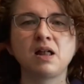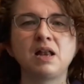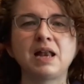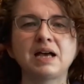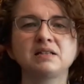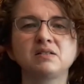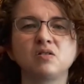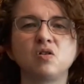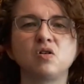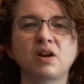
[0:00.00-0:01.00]
las
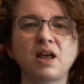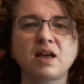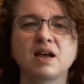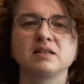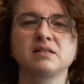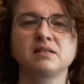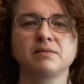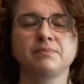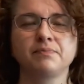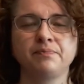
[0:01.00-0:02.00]
orejas.
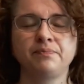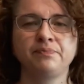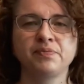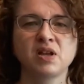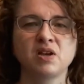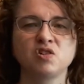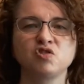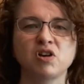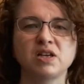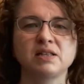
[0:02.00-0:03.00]

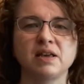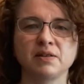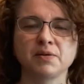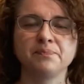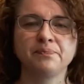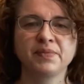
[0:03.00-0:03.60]
Try saying them.